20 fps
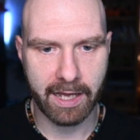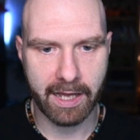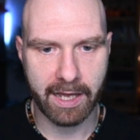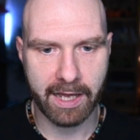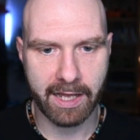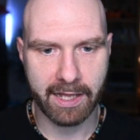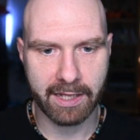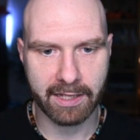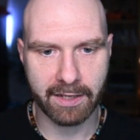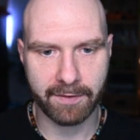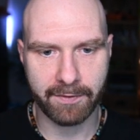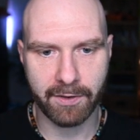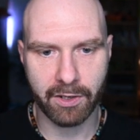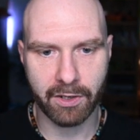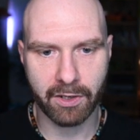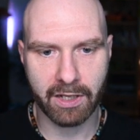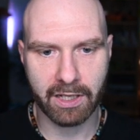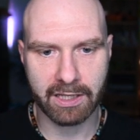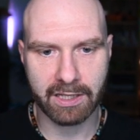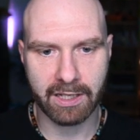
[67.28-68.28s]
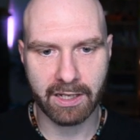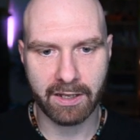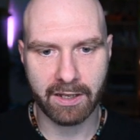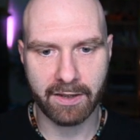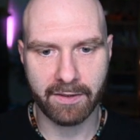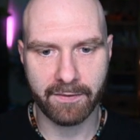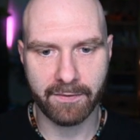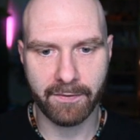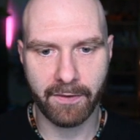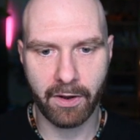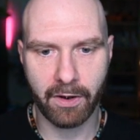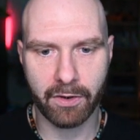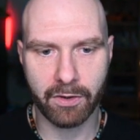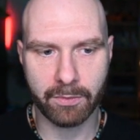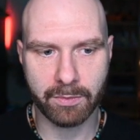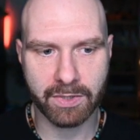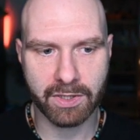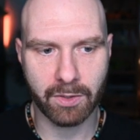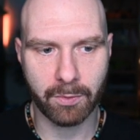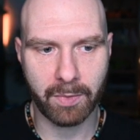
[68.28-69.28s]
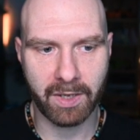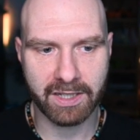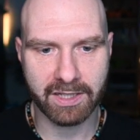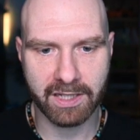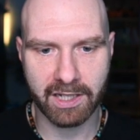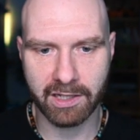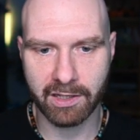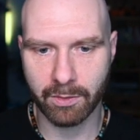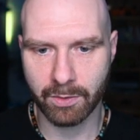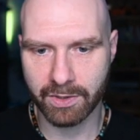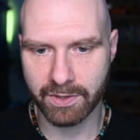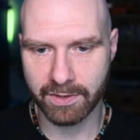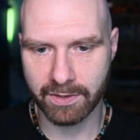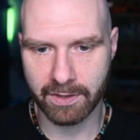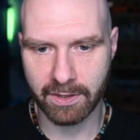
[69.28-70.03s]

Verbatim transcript: and if you look at the volume, so basically those